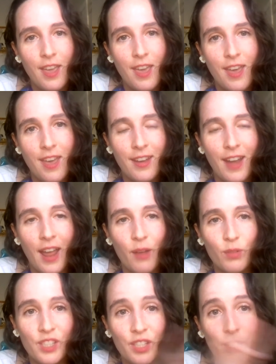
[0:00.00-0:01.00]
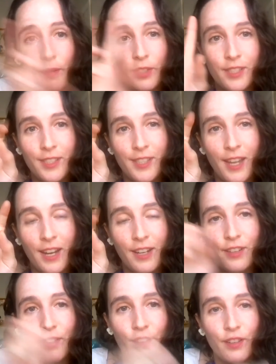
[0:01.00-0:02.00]
and I was going to design
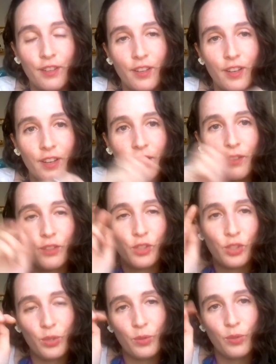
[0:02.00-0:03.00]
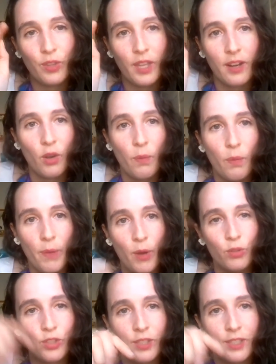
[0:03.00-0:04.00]
a zoo that
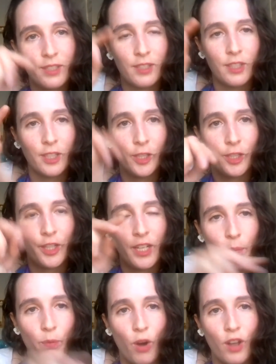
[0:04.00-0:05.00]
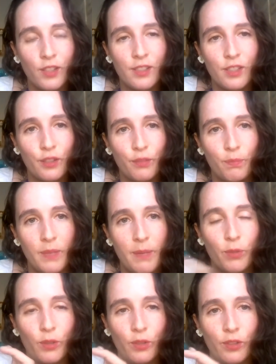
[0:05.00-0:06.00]
opposes the learning process of
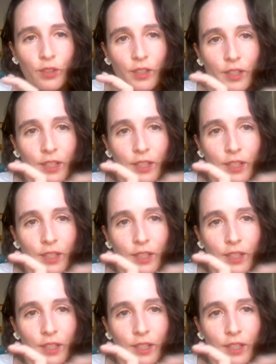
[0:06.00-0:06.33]
people